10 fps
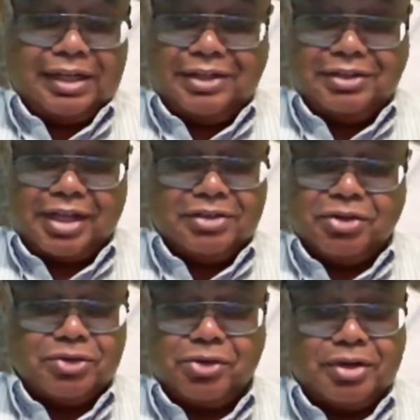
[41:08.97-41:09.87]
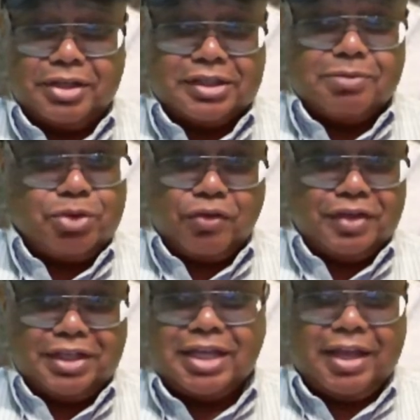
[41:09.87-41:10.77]
A lot of these things they're showing us
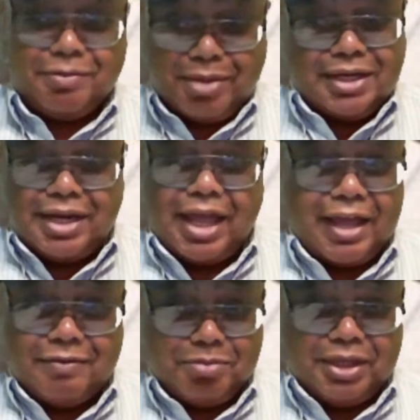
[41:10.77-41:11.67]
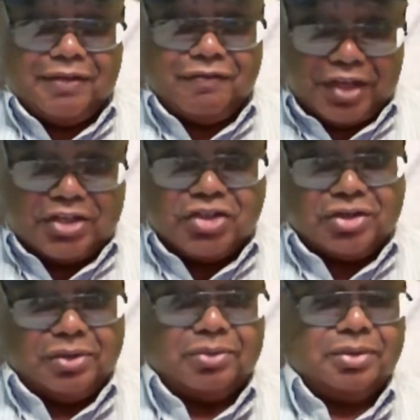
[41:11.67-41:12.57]
in movies may not be
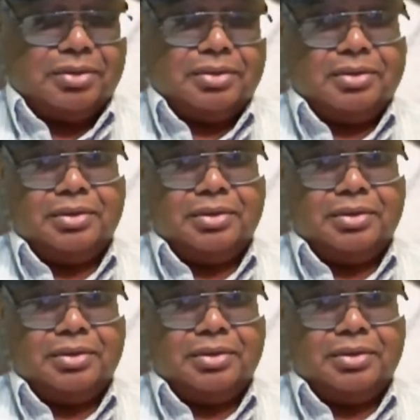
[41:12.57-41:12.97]
fictional.